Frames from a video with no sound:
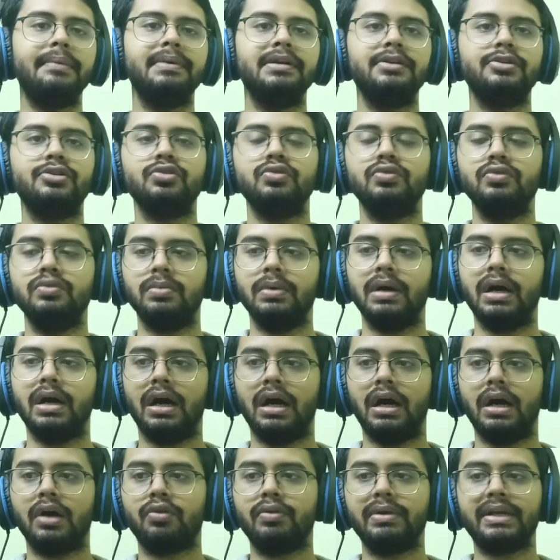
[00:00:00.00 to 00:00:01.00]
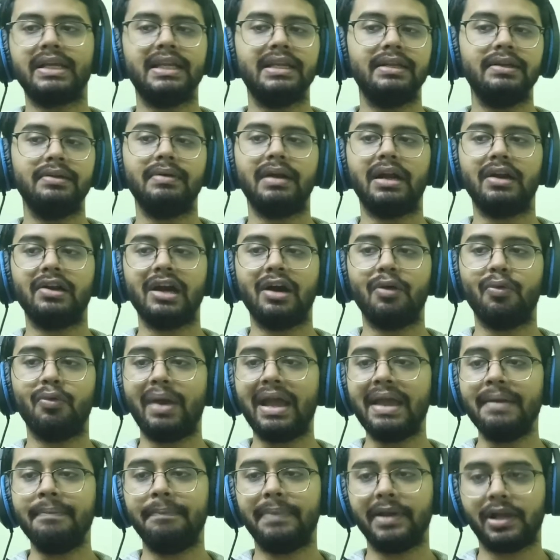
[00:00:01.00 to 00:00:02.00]
able to quickly run
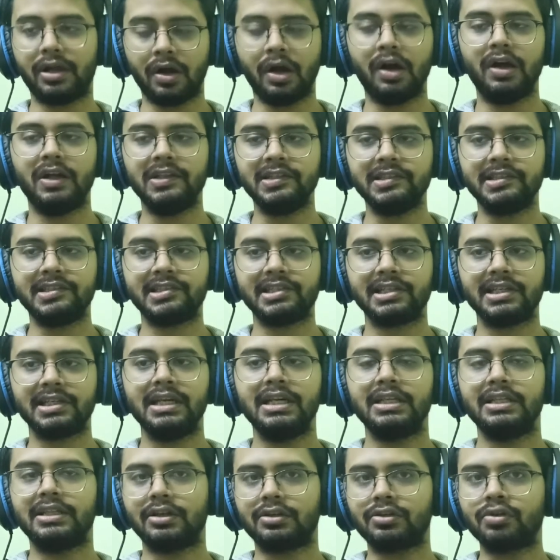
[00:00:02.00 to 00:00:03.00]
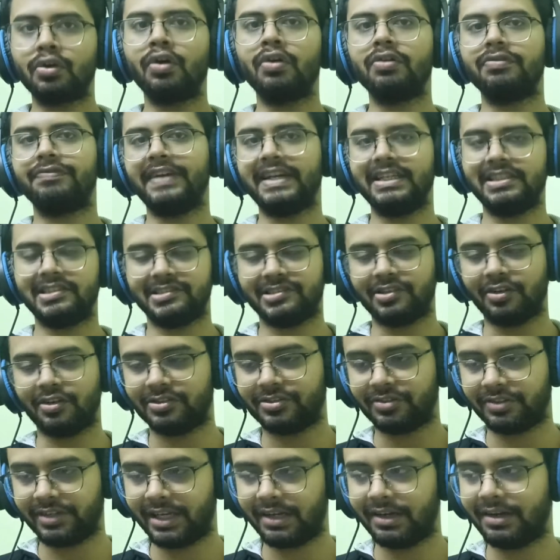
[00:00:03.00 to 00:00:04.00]
away, because the chronophage is
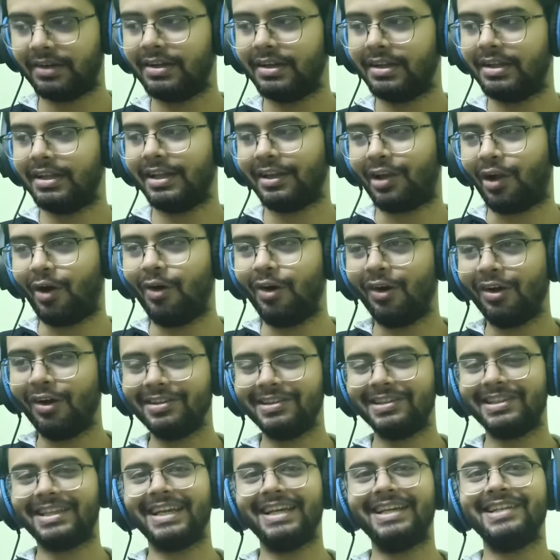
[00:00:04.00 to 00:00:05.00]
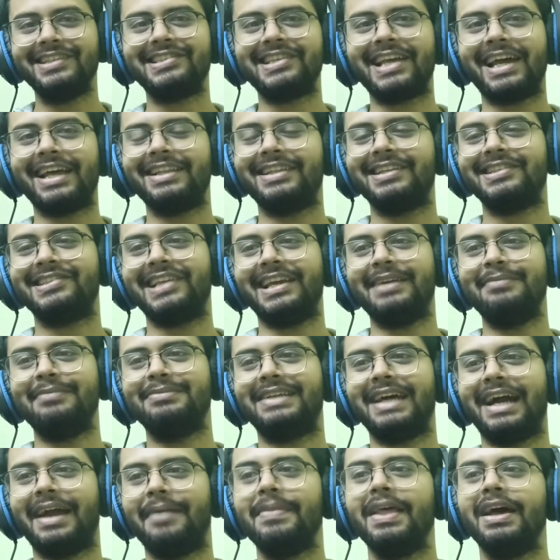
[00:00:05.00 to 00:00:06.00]
also here. All things at the
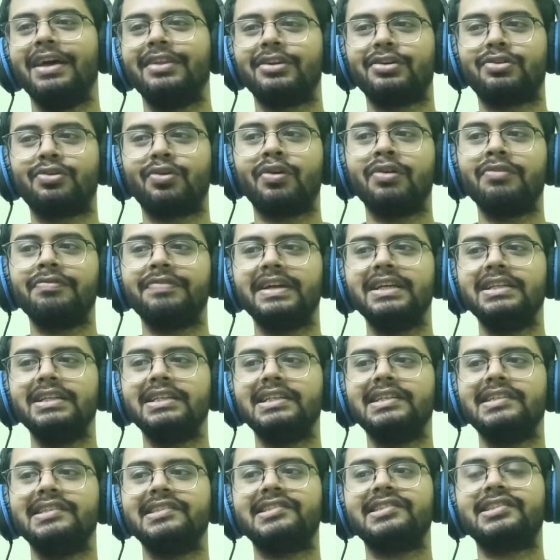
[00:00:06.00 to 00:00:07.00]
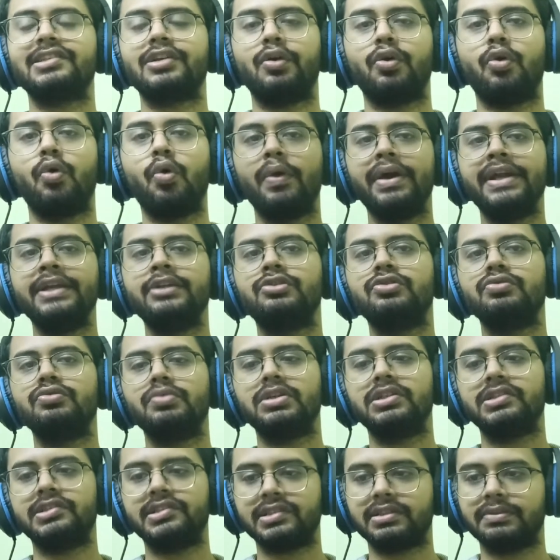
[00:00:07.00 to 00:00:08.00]
same time. The chronophage is going
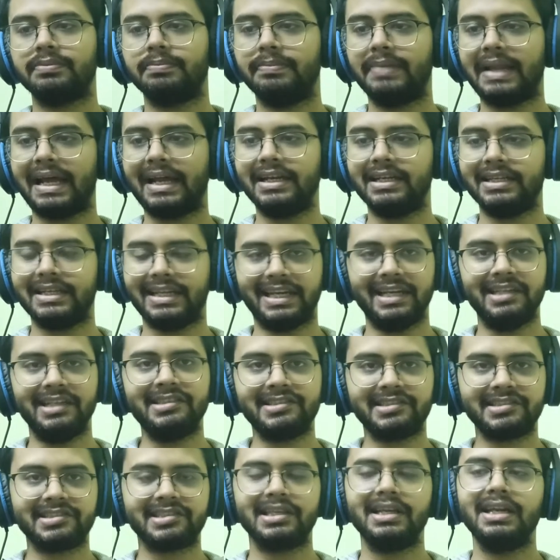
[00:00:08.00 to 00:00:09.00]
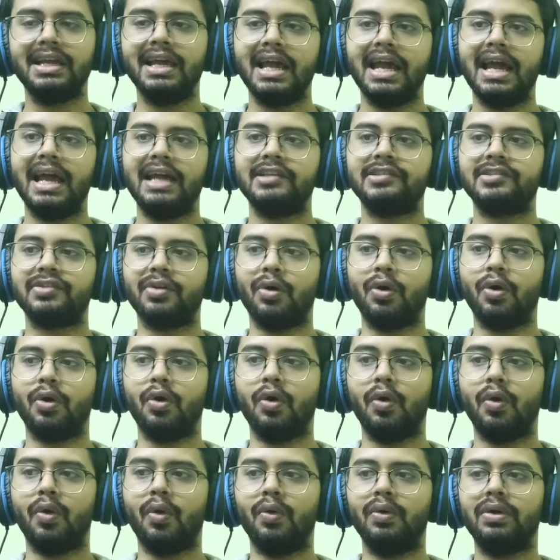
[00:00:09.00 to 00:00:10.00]
towards planned guilds,
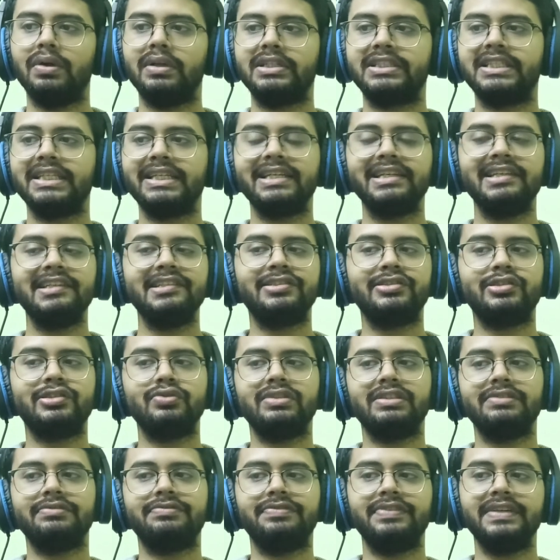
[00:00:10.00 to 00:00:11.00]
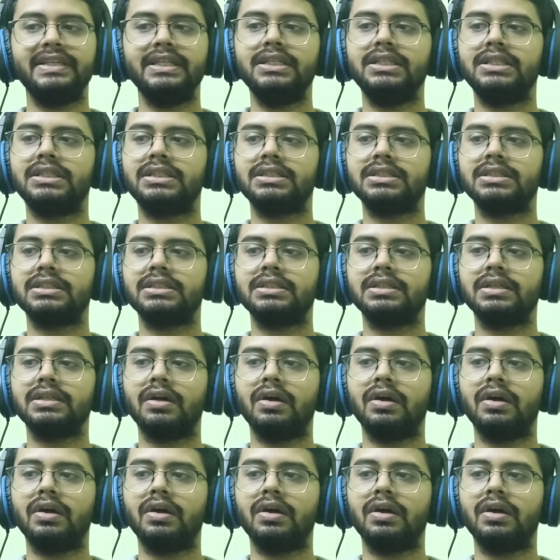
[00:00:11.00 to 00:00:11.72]
so Shiki needs to defeat